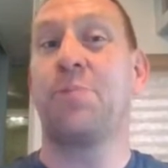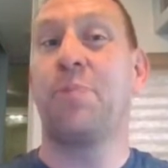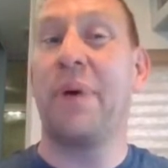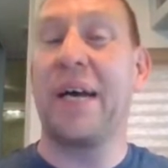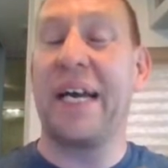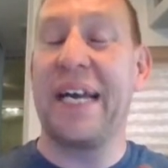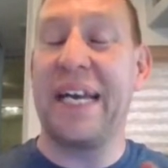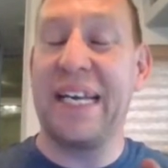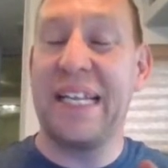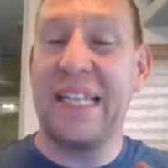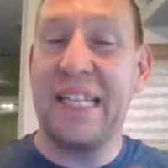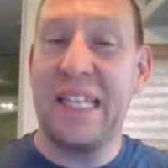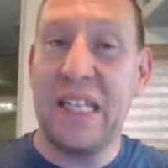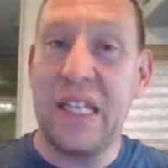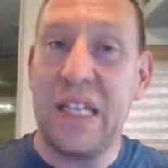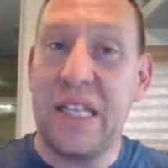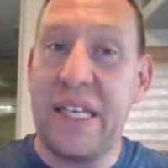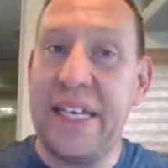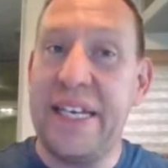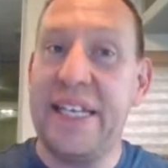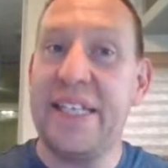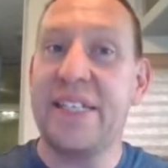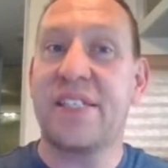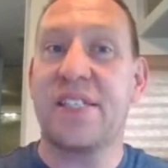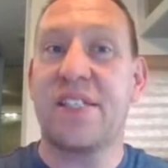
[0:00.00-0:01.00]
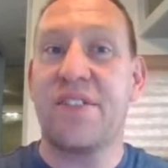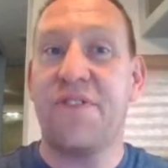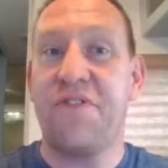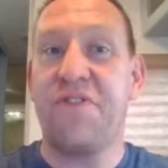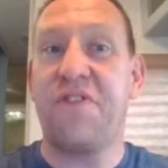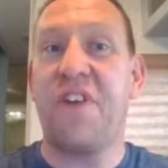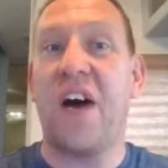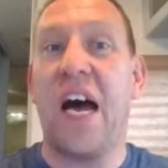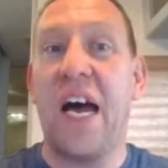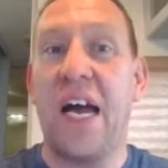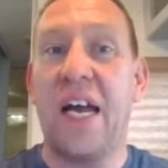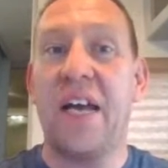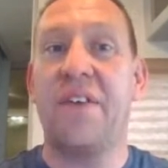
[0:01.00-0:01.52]
by at least
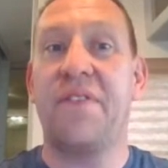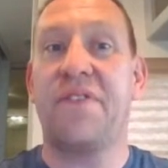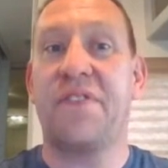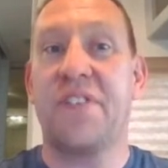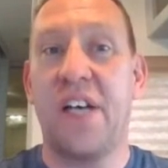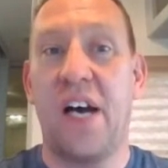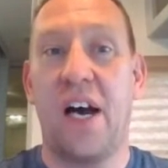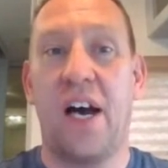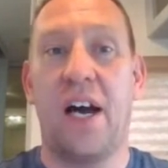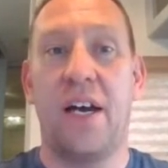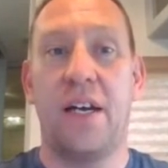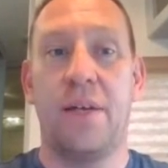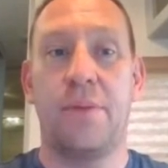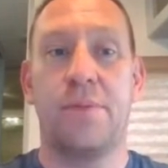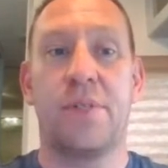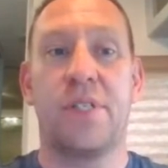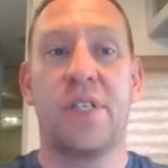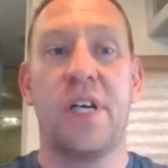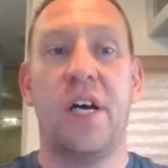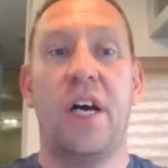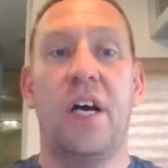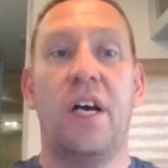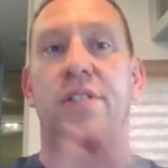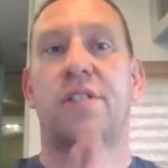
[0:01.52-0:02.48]
5 times.